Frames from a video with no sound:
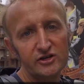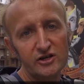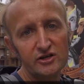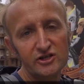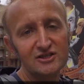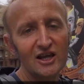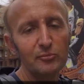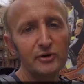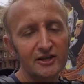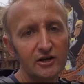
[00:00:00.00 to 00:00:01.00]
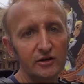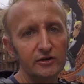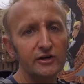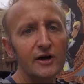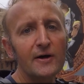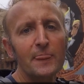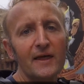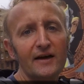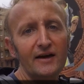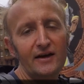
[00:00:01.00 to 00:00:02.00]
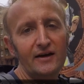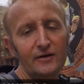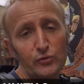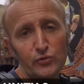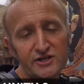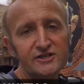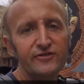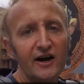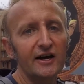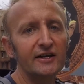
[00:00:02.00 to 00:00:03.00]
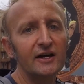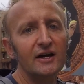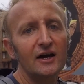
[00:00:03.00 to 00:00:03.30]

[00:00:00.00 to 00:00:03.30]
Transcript: uh, just like Bitcoin, uh, which is fine.